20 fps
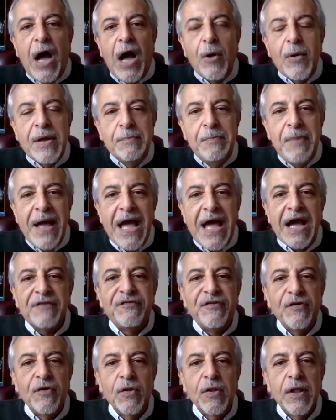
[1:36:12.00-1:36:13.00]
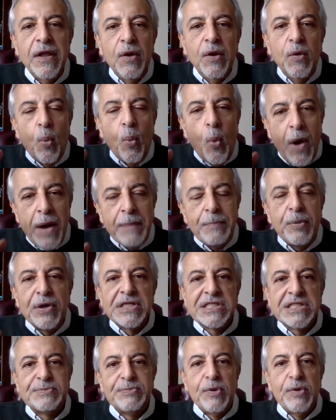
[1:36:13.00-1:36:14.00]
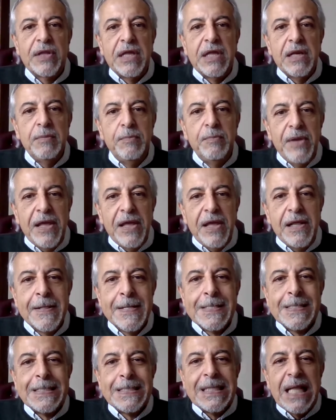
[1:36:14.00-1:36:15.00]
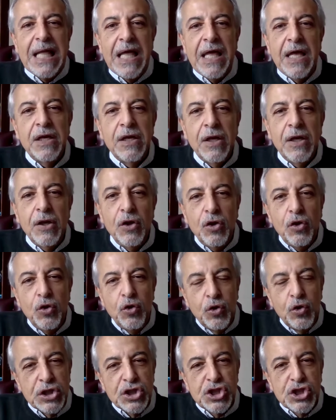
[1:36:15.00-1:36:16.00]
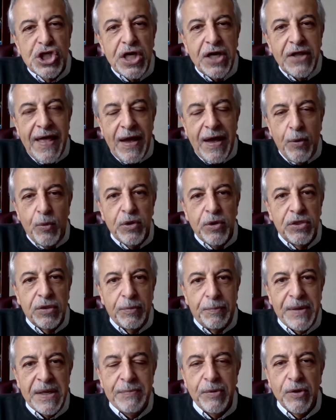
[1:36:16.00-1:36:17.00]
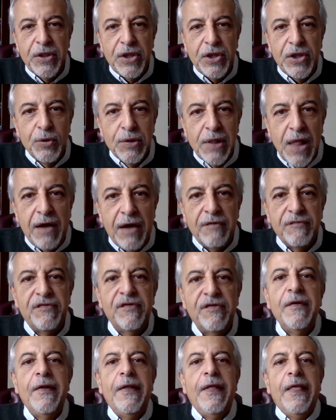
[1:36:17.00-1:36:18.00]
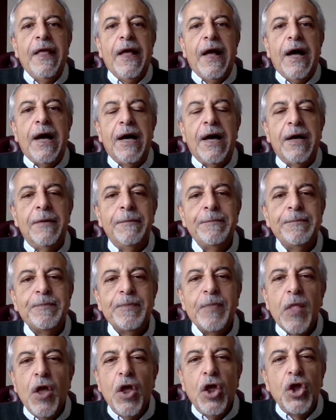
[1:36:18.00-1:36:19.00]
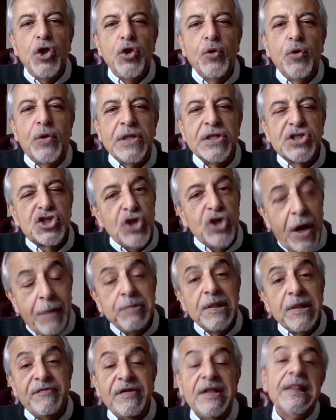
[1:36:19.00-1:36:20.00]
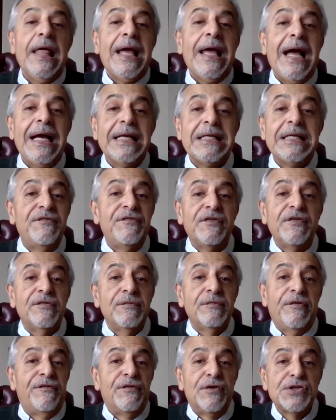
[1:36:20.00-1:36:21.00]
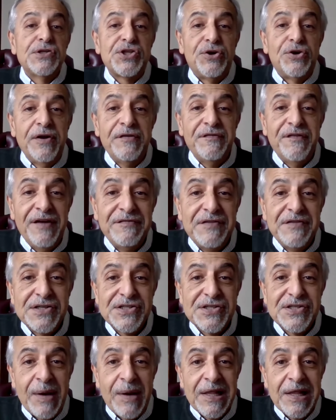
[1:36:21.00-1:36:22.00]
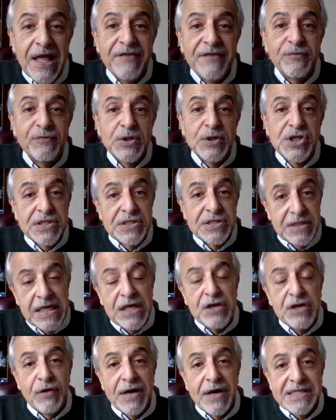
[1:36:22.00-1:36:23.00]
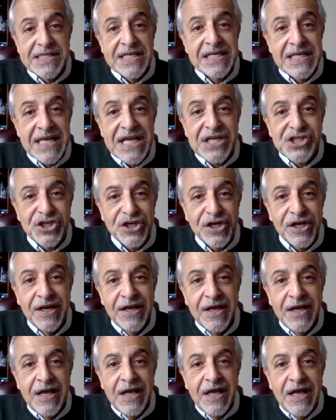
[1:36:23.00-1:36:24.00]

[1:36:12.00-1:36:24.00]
how impactful one principle can be, and you can share that with the people that you love, you can stop living like I did for the first 35 years of my life, which is in resignation.